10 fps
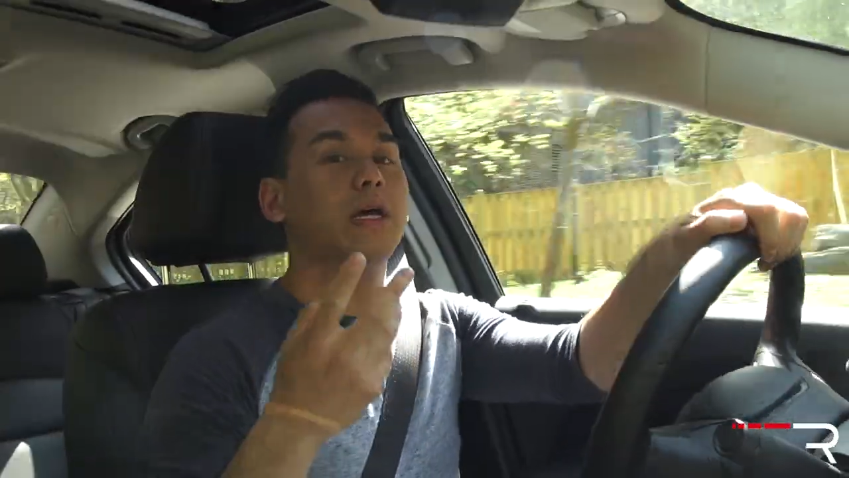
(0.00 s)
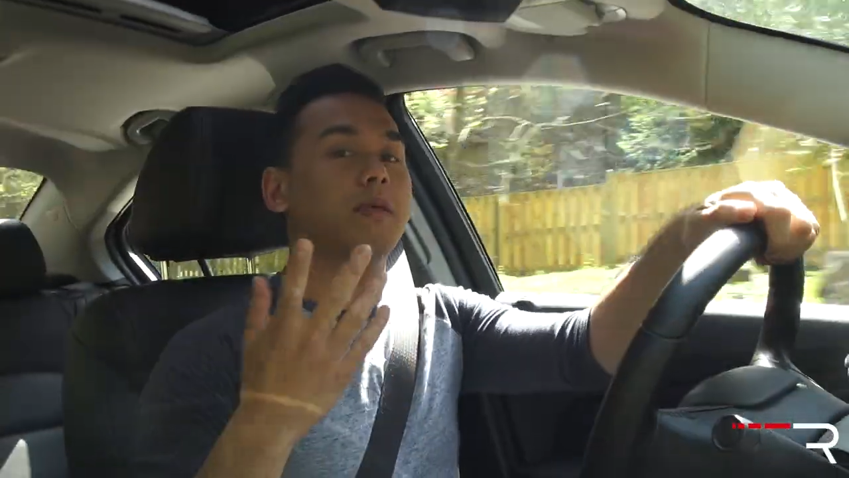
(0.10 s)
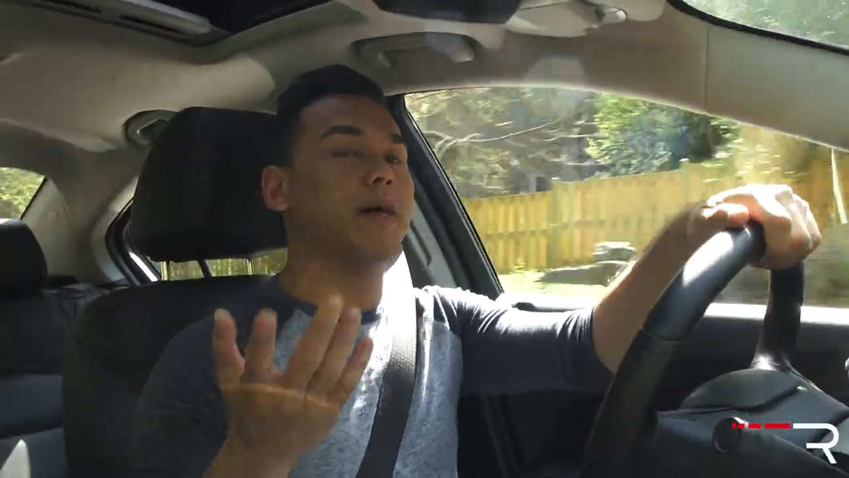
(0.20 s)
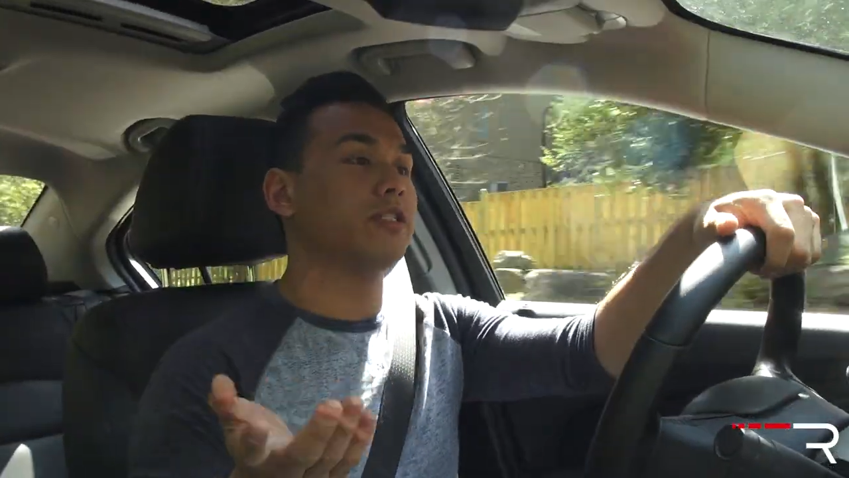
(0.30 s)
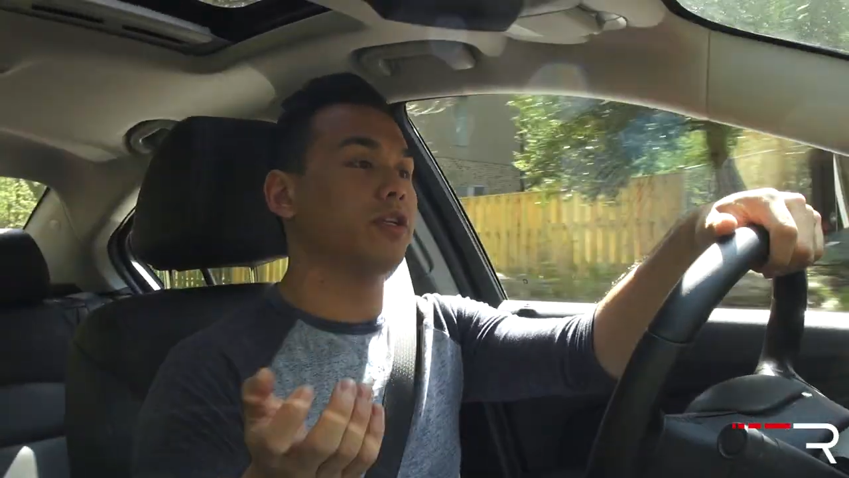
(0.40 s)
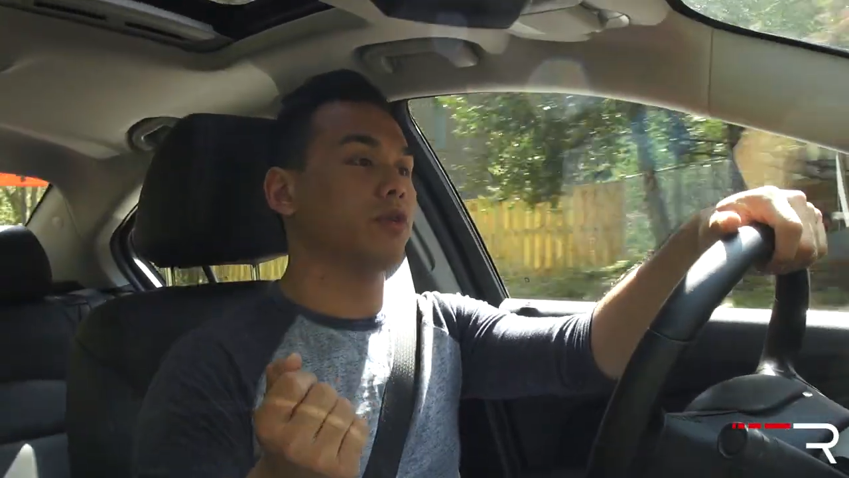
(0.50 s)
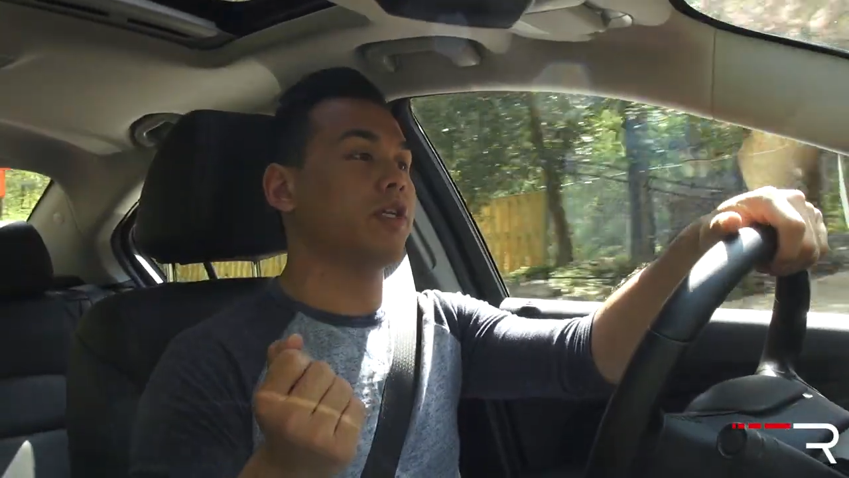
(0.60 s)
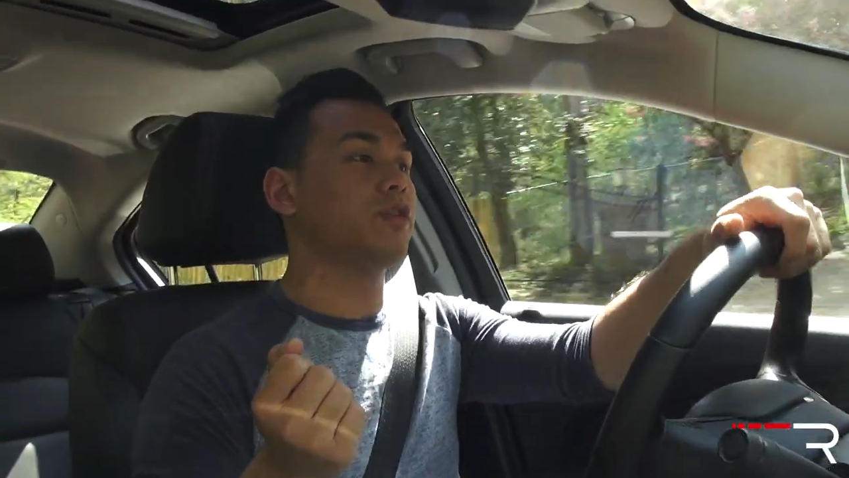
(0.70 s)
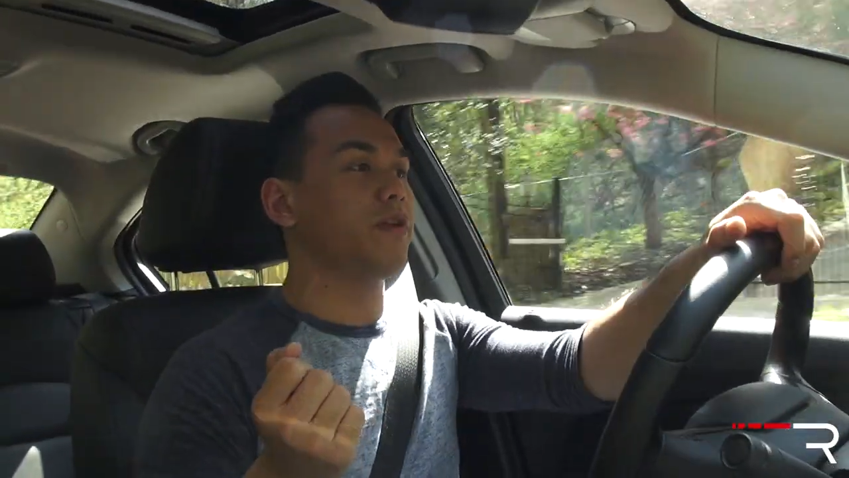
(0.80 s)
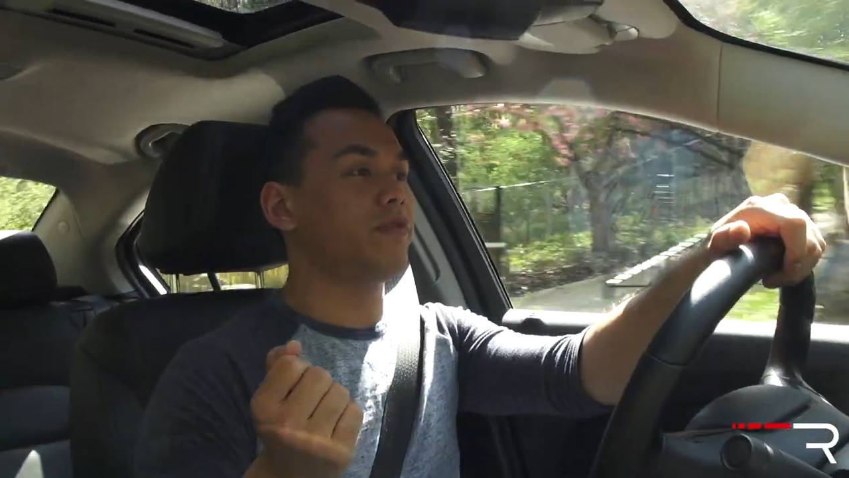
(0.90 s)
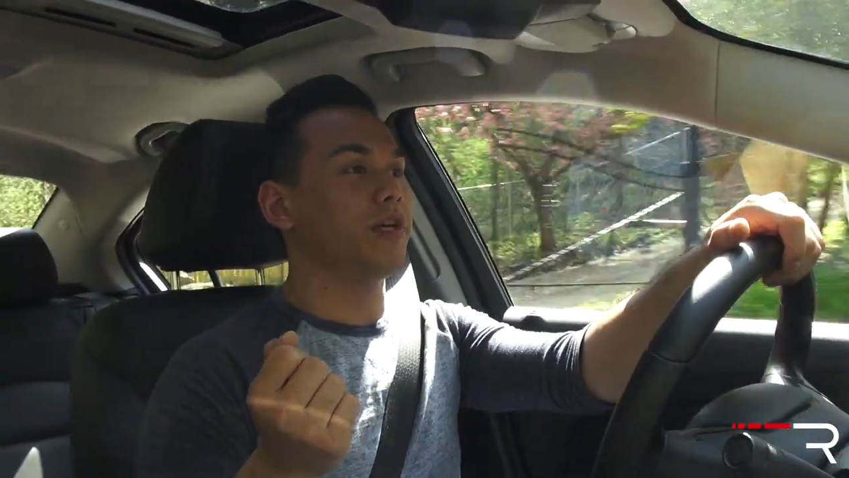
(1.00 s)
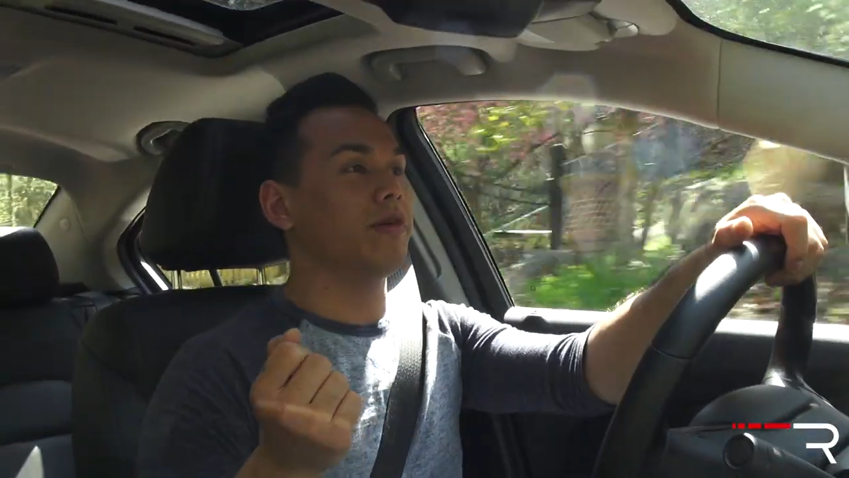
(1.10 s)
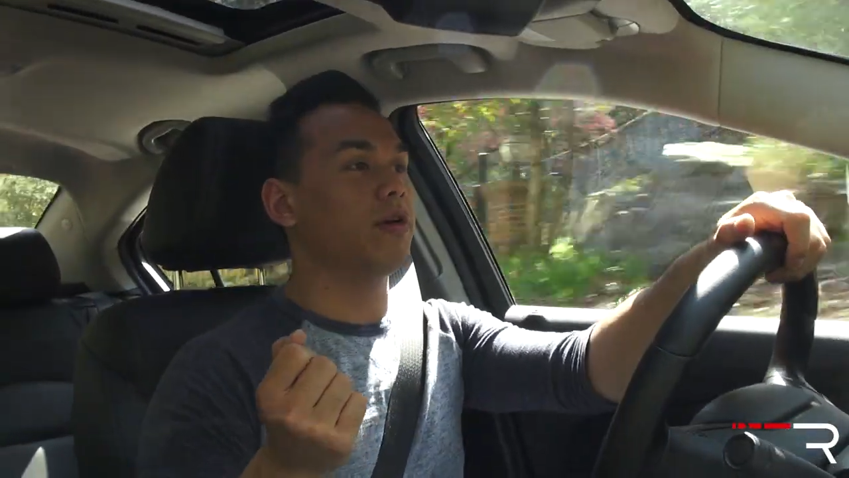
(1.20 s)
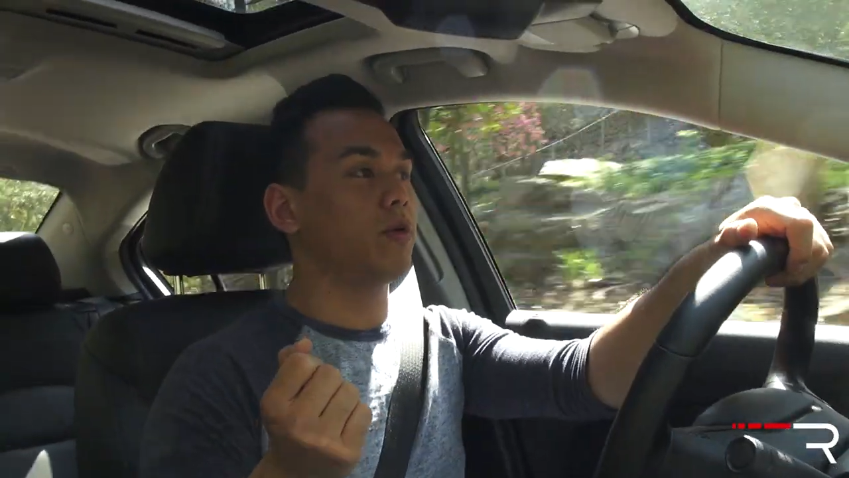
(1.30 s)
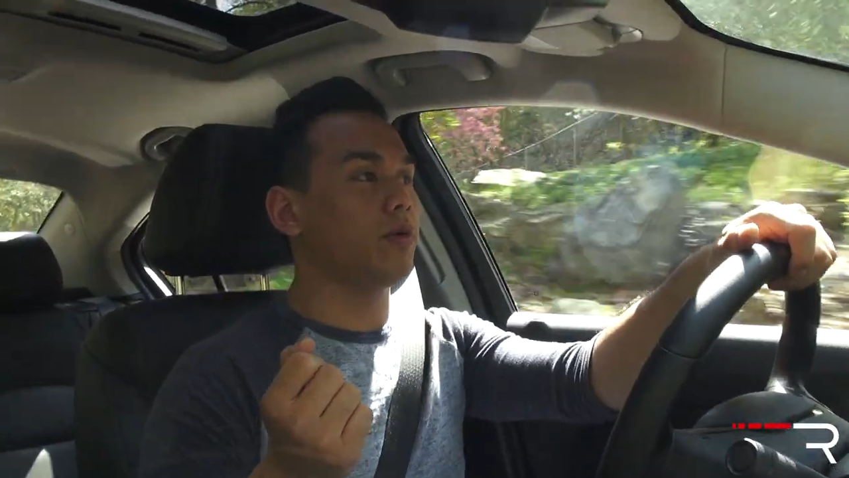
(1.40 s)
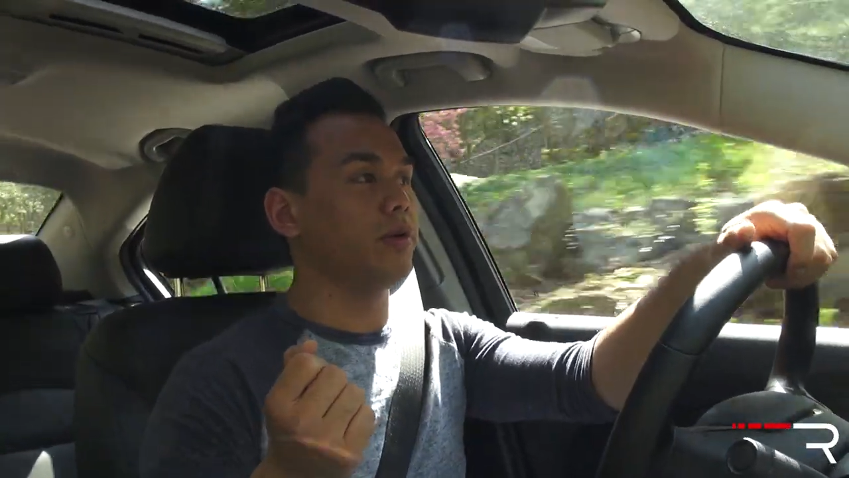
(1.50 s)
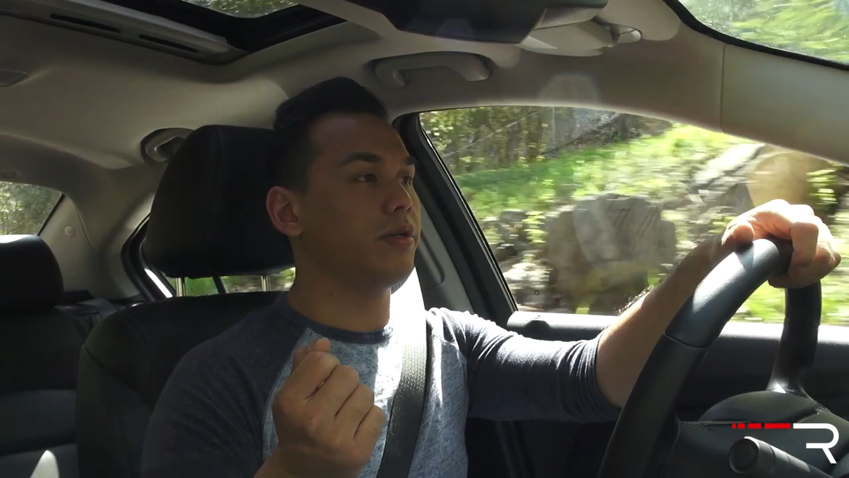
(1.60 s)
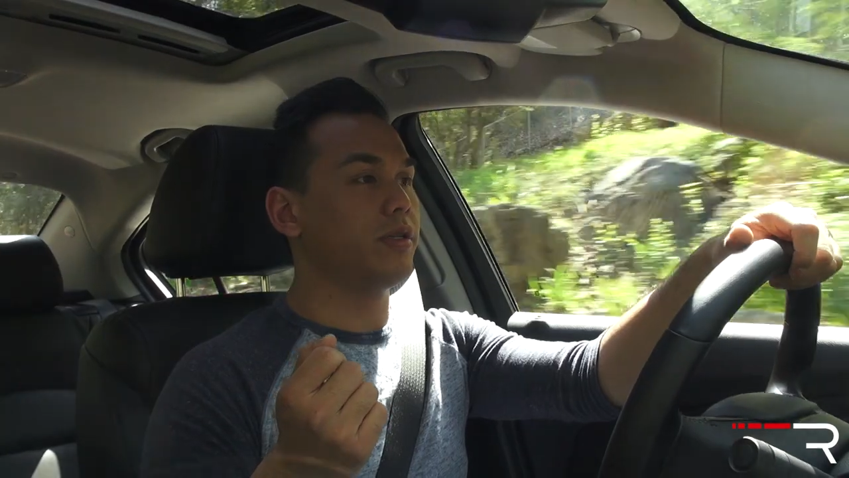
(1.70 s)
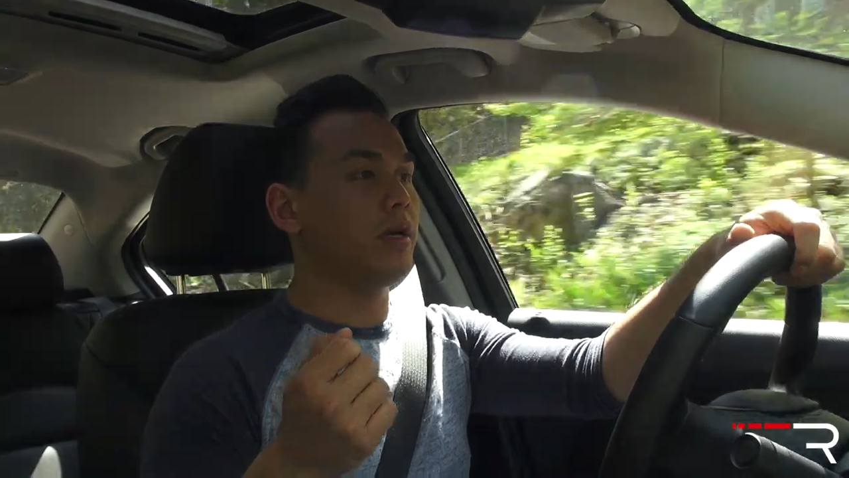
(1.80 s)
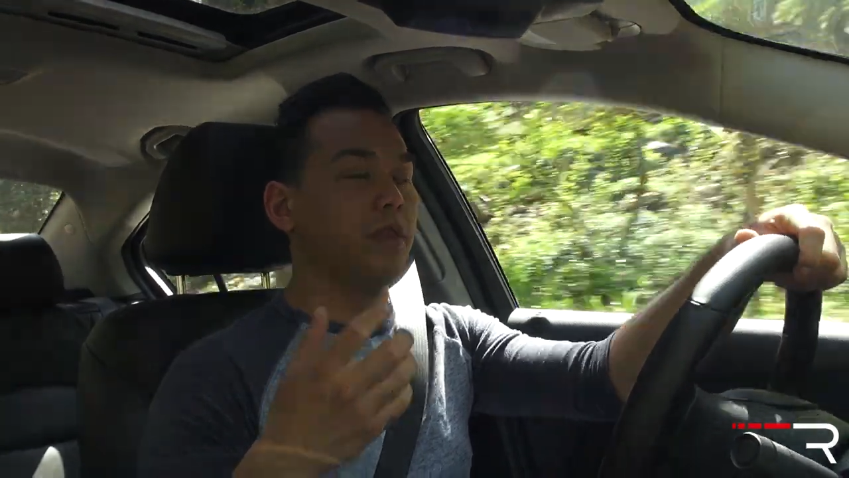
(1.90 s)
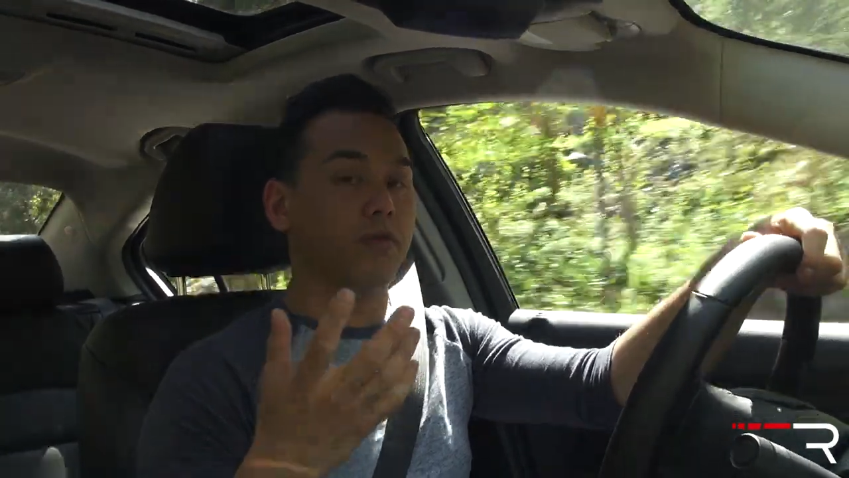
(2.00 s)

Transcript: The Mazda three is really fun around corners.